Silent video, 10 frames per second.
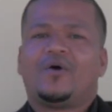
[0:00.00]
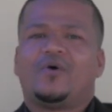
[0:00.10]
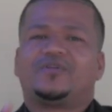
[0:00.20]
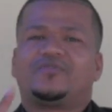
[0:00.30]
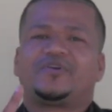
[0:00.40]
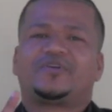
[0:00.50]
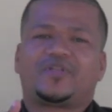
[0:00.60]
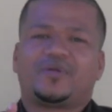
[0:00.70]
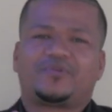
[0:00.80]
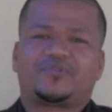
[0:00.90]
On the
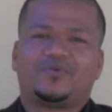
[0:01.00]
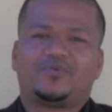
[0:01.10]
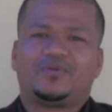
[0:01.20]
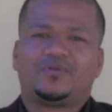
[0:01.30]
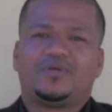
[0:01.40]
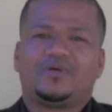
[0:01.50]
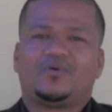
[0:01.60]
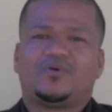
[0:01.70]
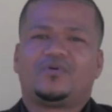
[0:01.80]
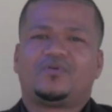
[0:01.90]
first episode
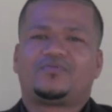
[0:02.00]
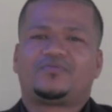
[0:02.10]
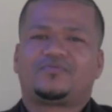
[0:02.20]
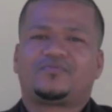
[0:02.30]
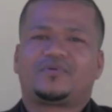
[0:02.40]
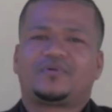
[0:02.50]
of